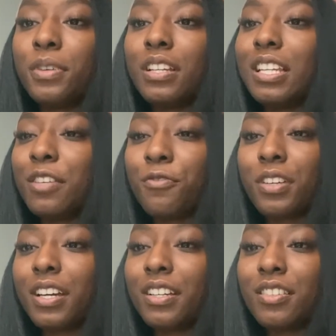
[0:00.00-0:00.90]

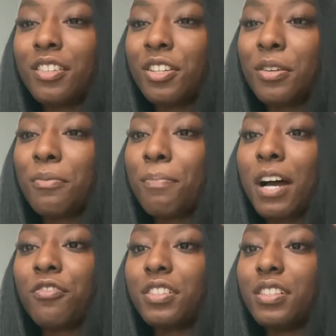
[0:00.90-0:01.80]
alleviate the
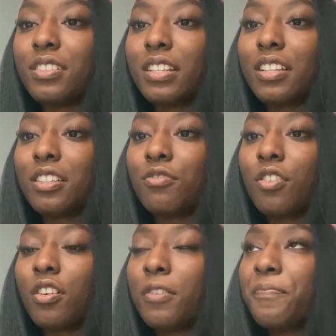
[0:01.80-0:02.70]
barriers that there
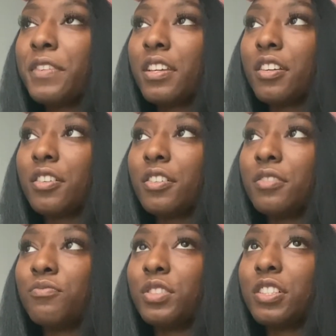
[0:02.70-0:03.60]
are
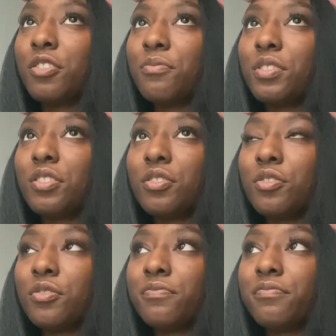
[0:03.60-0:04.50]
when it comes to,